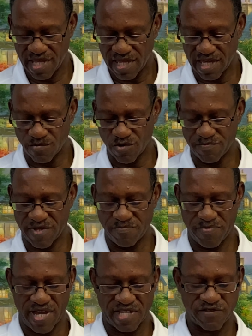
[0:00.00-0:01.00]
it would be
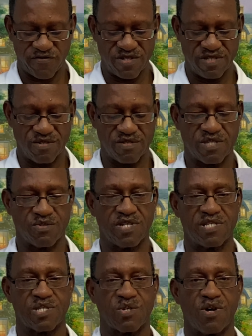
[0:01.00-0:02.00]
best for you to
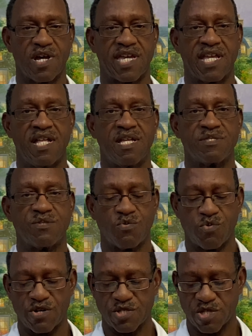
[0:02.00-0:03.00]
enjoy the
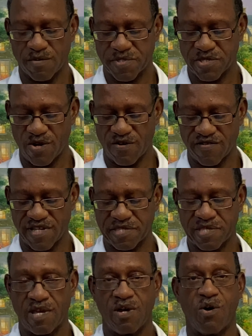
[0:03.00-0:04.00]
worship service
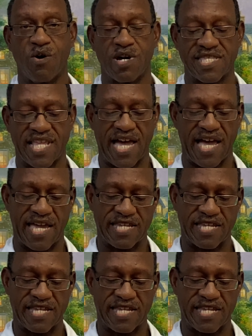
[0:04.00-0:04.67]
online.